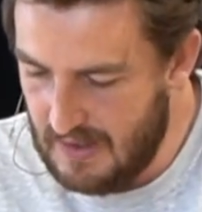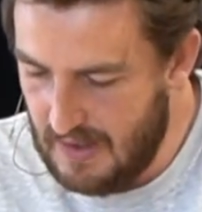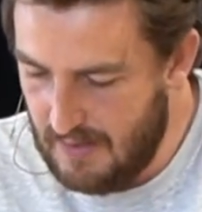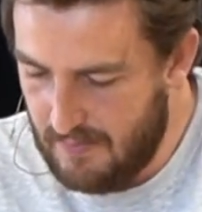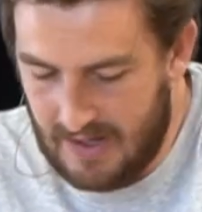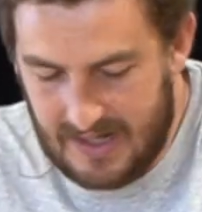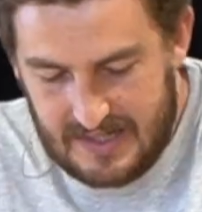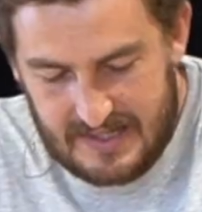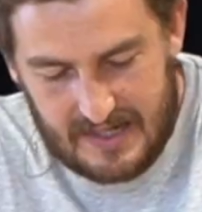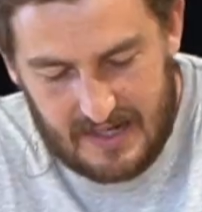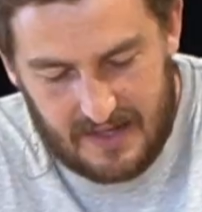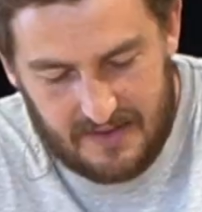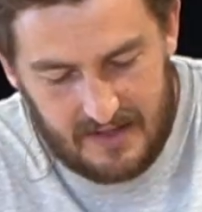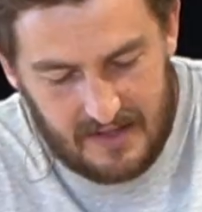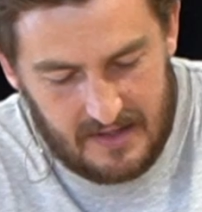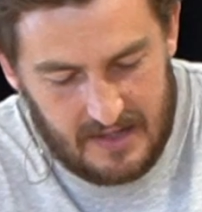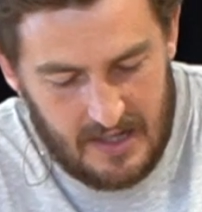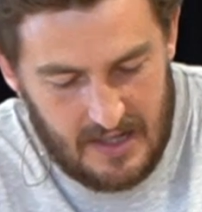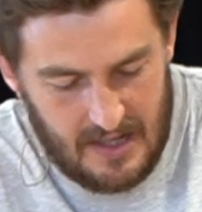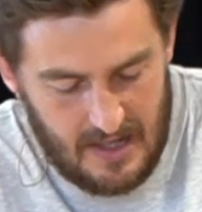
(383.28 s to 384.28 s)
But I see, I
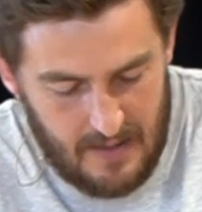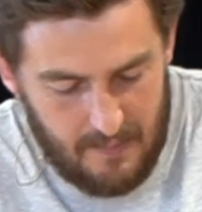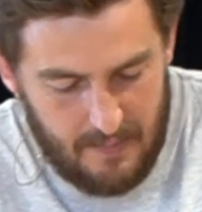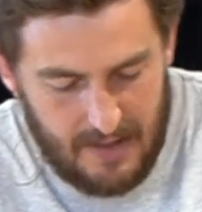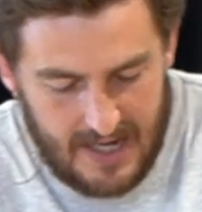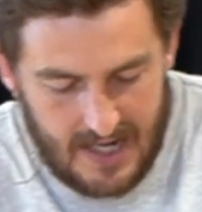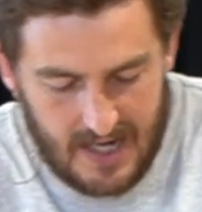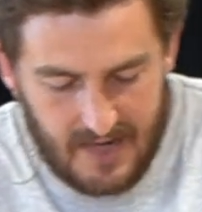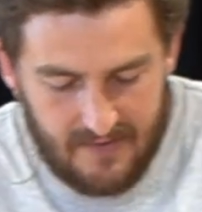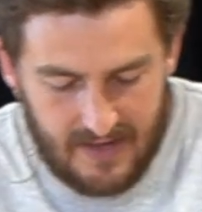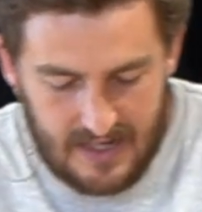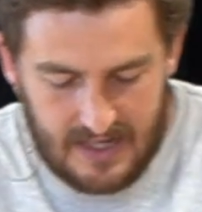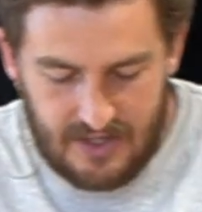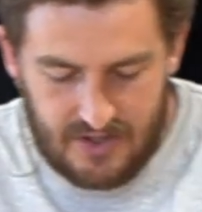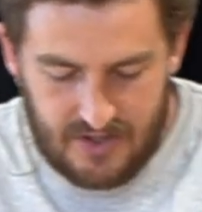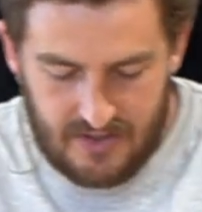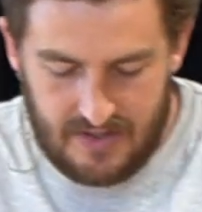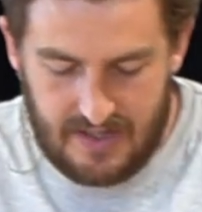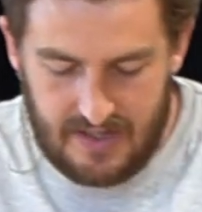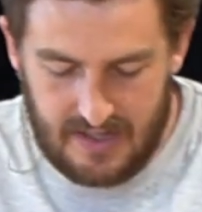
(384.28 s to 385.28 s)
think part of our
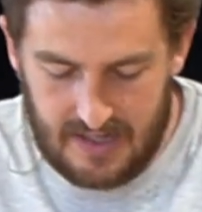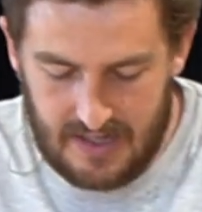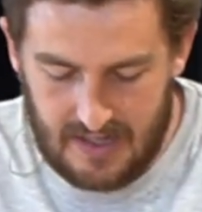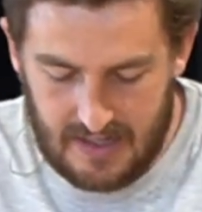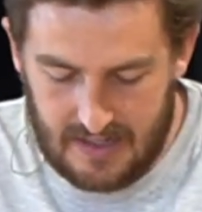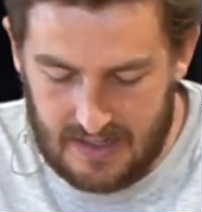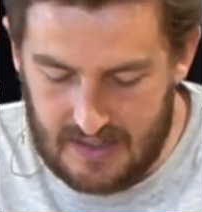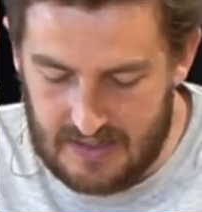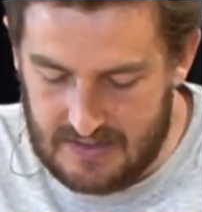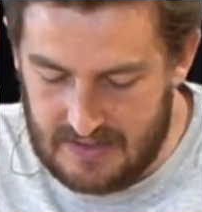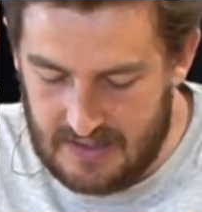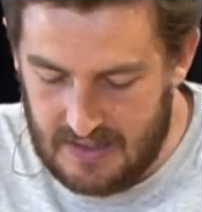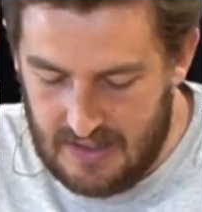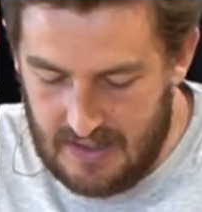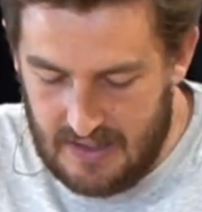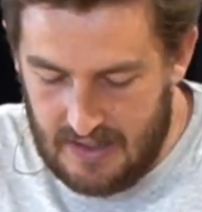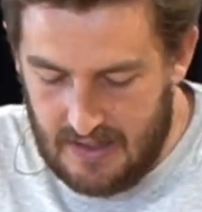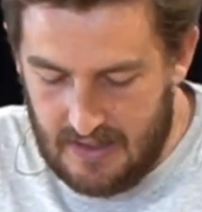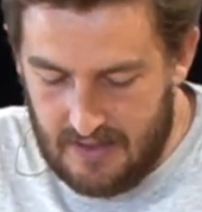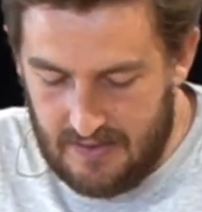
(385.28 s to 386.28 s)
issue here is
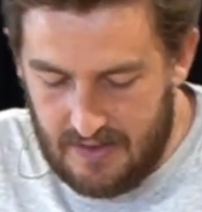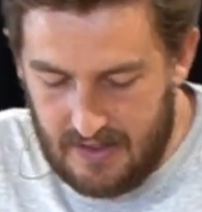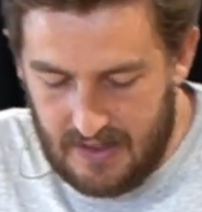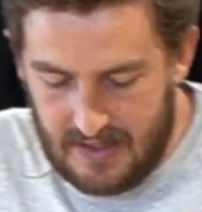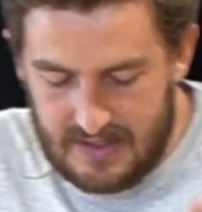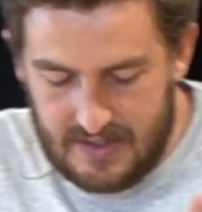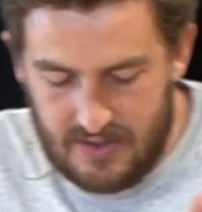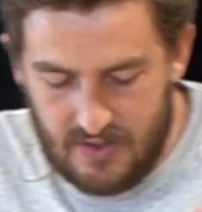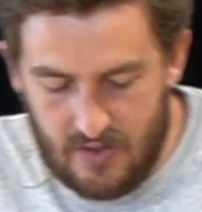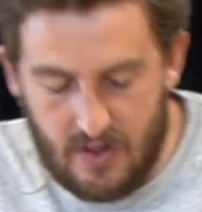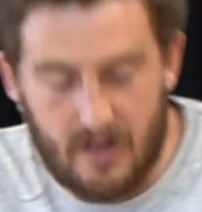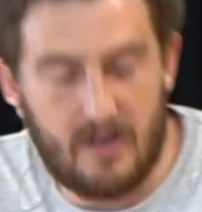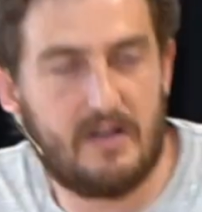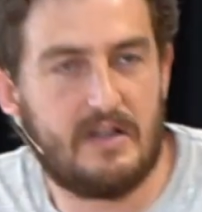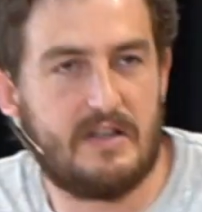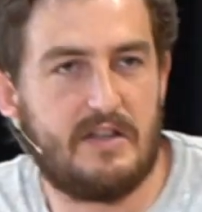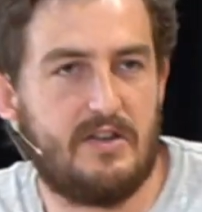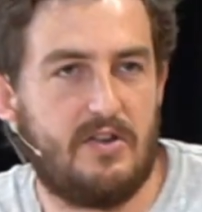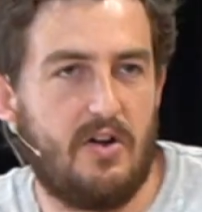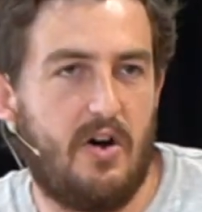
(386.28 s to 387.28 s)
that it's not
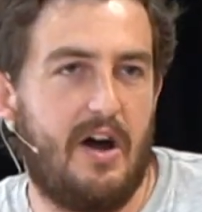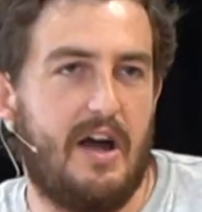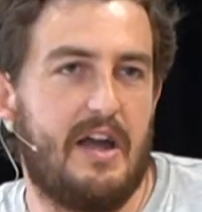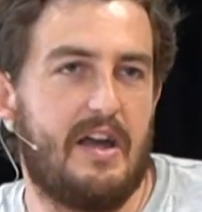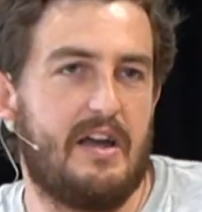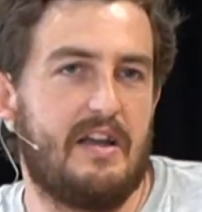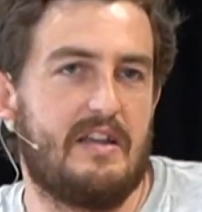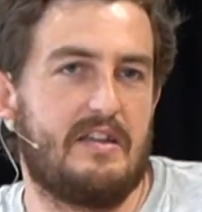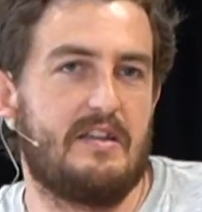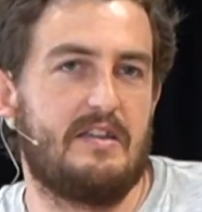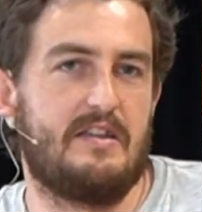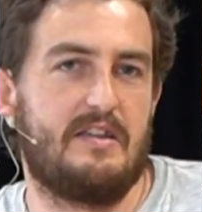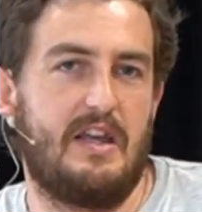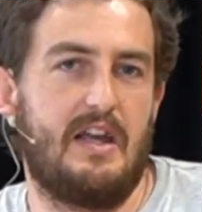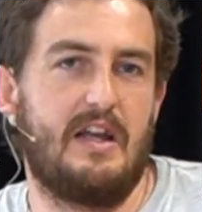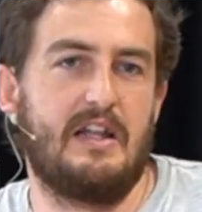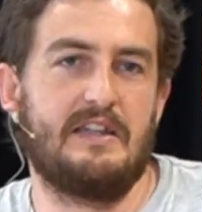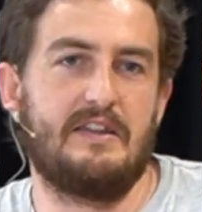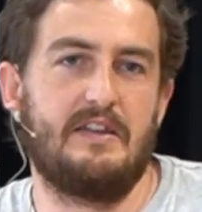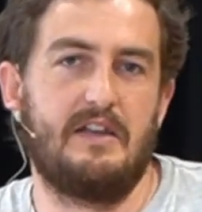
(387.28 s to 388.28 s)
as dire as it
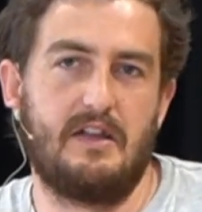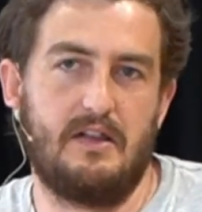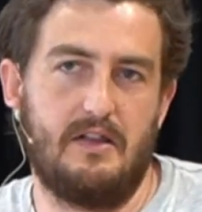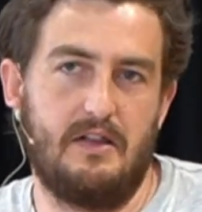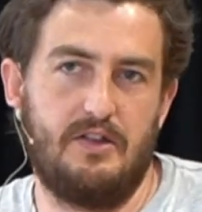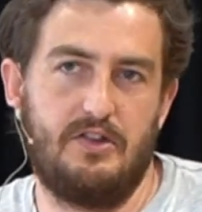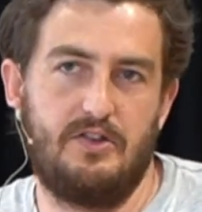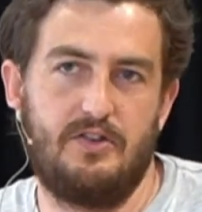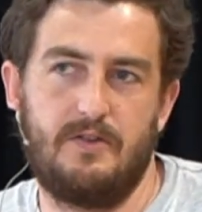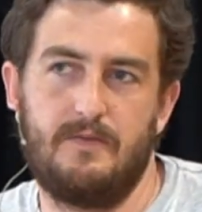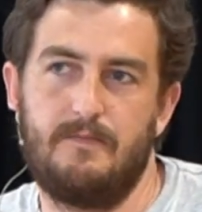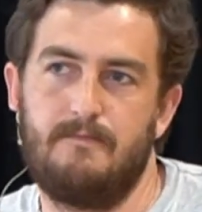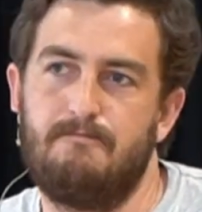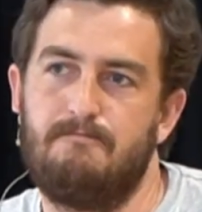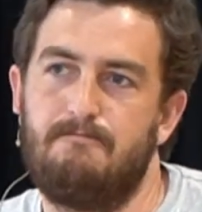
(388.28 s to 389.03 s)
sounds in English.